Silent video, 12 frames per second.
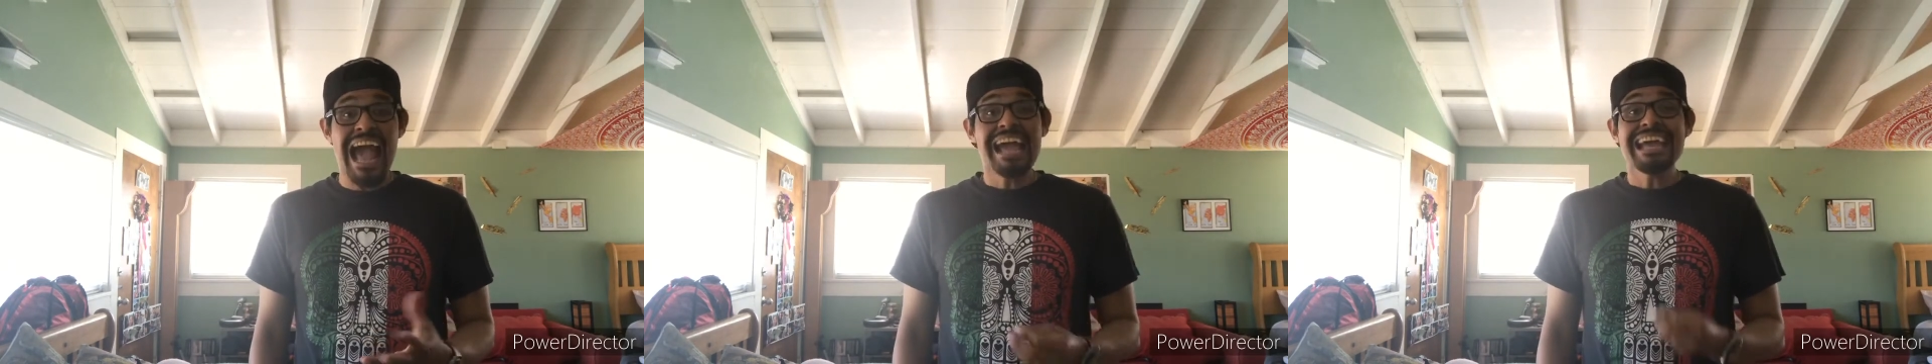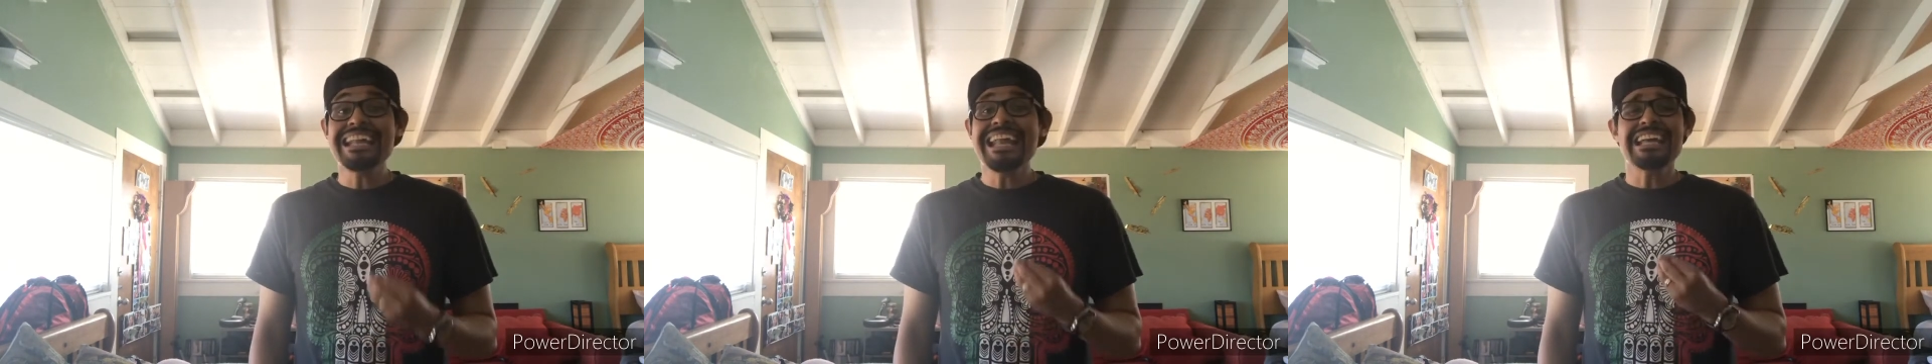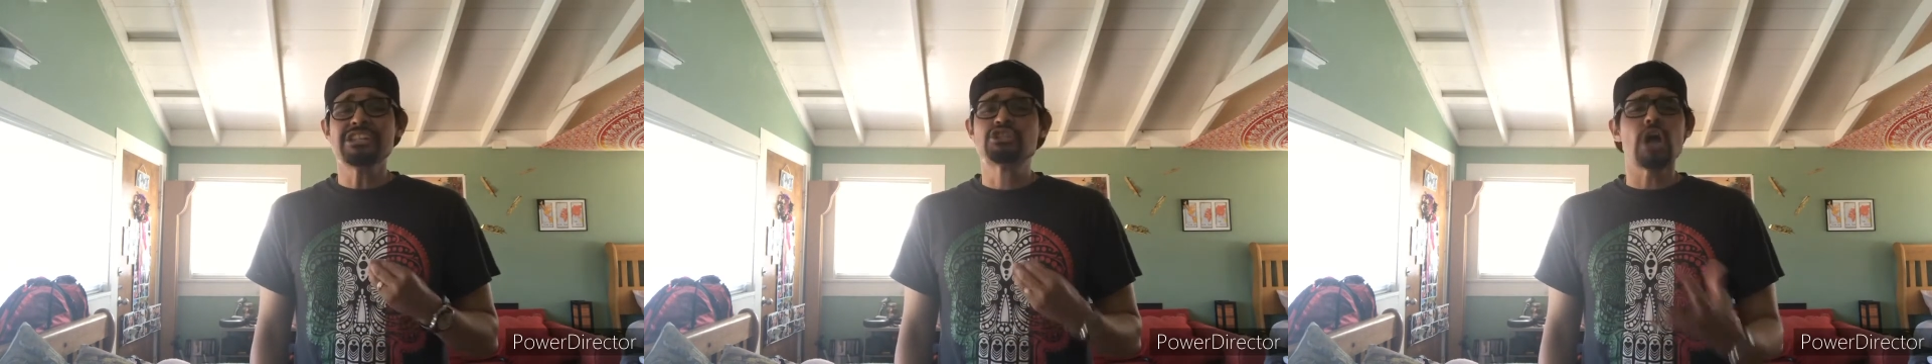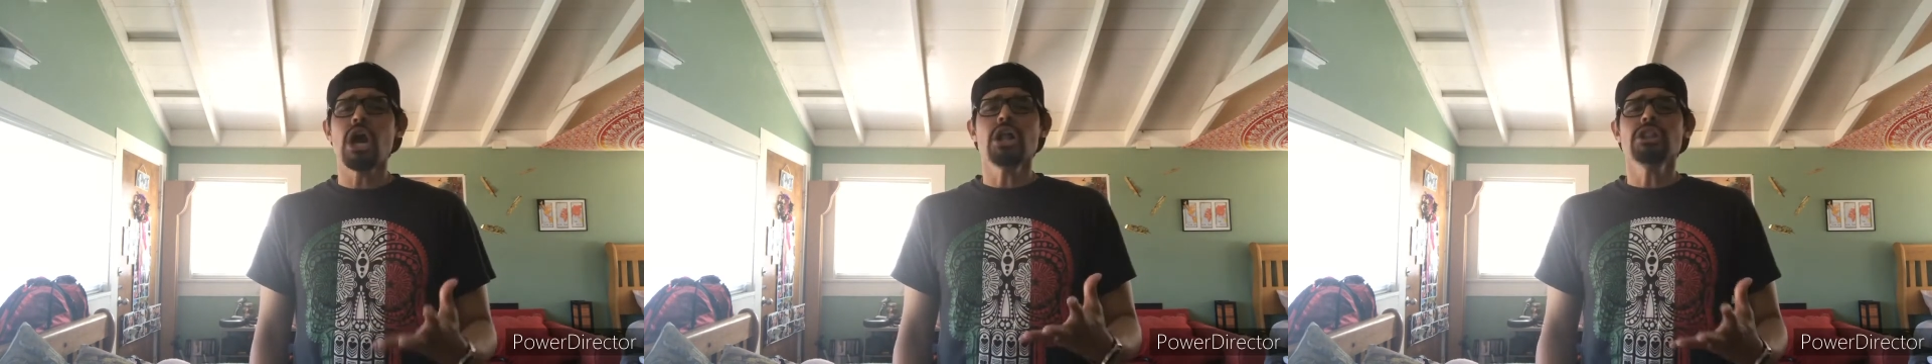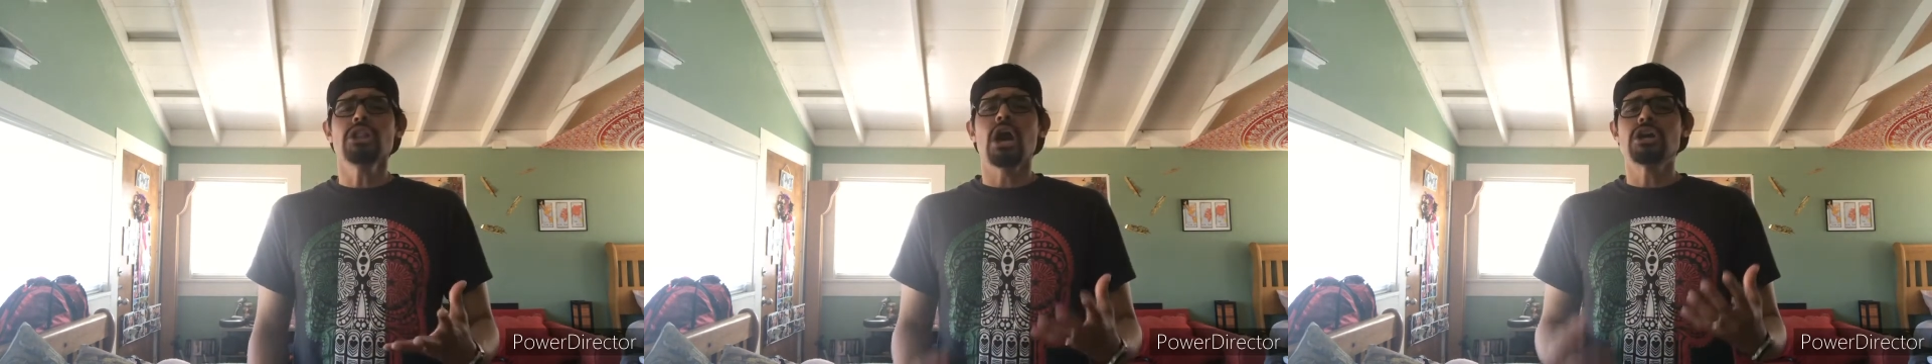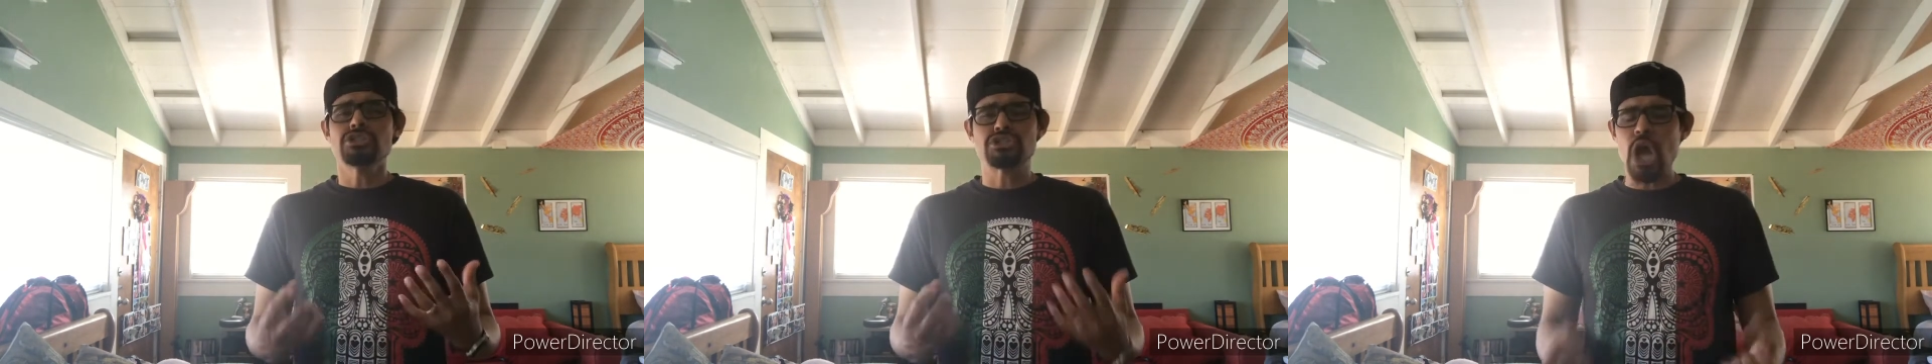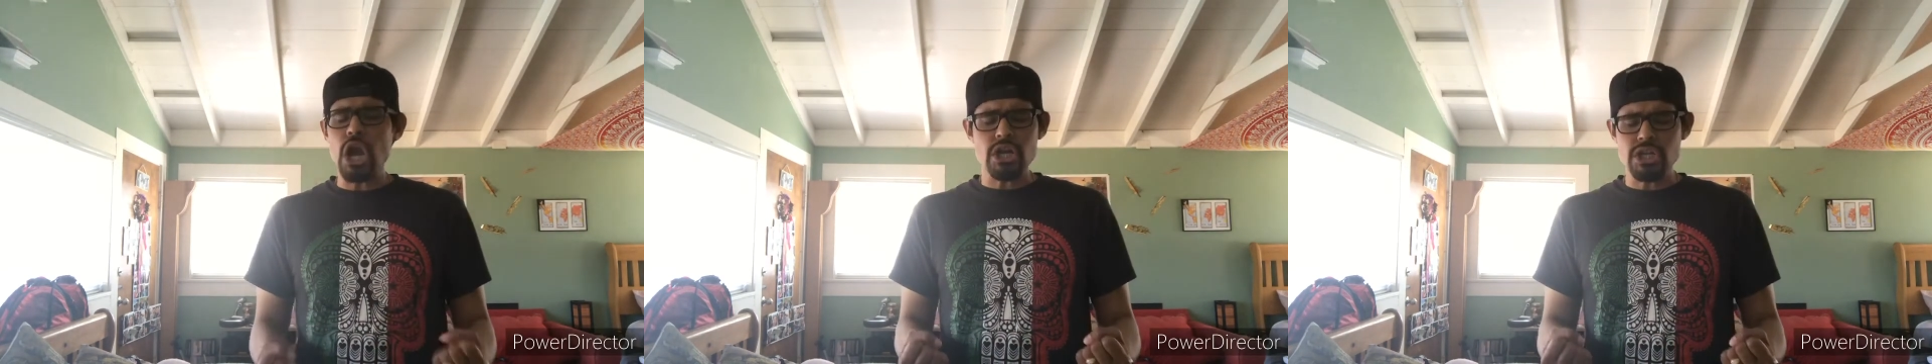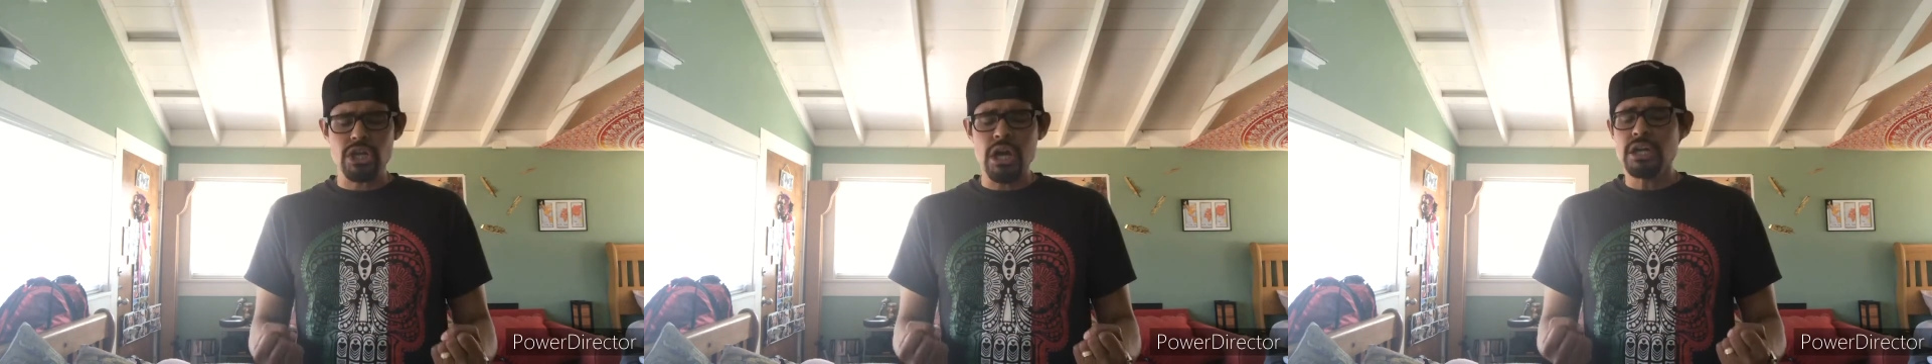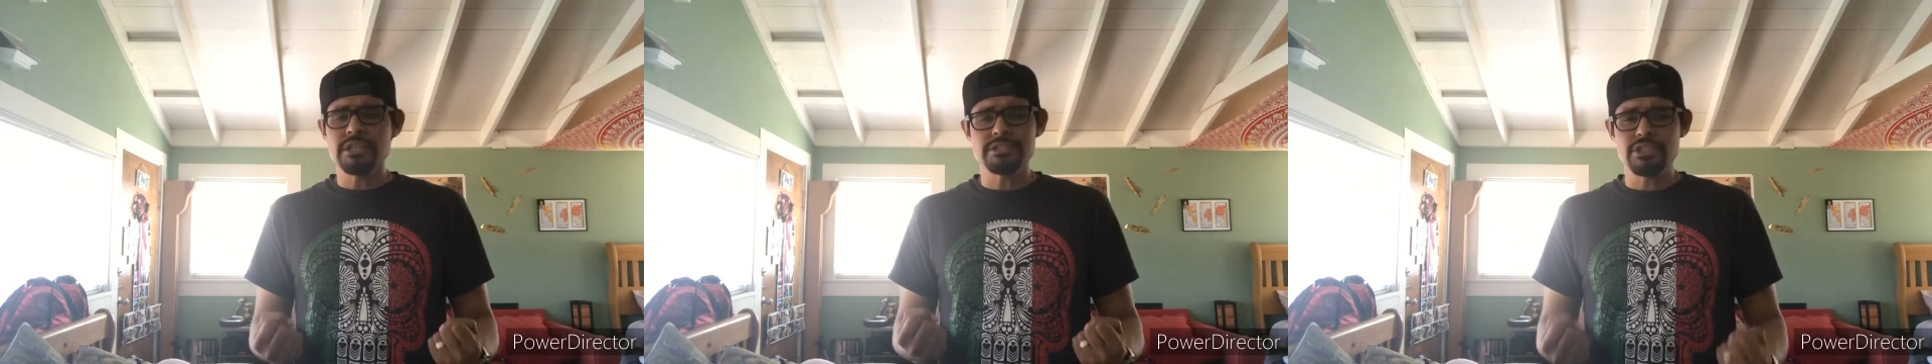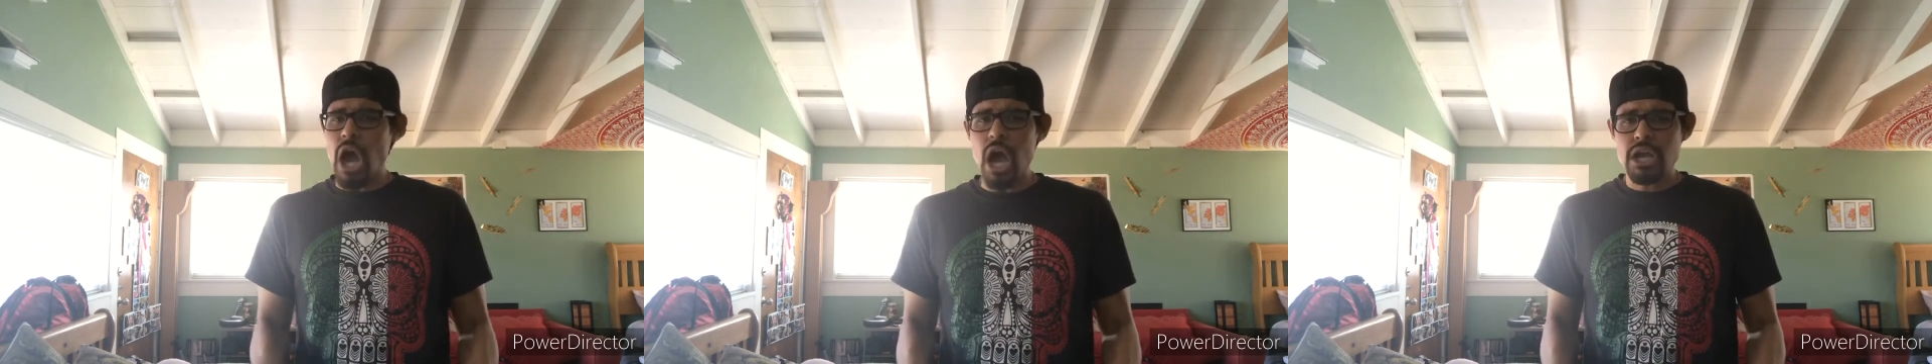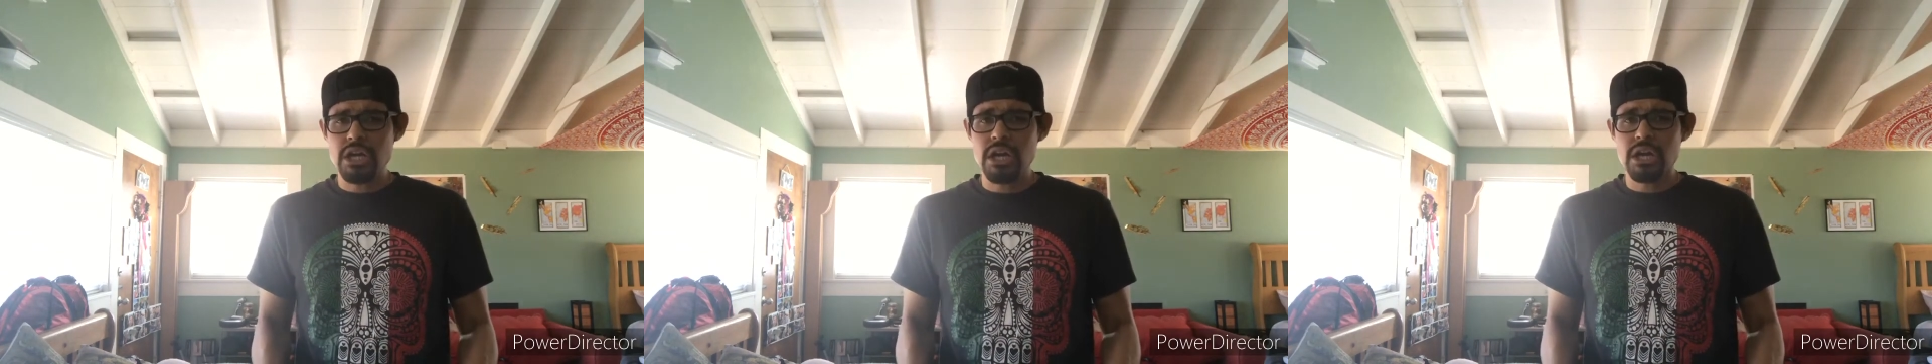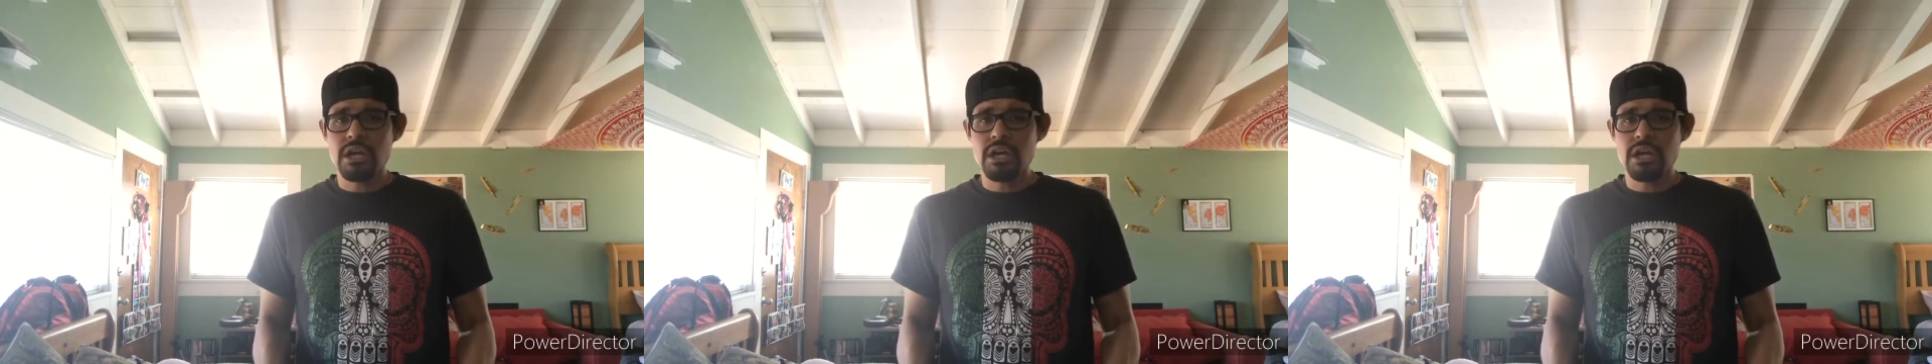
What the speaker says: in a dull, dark dock,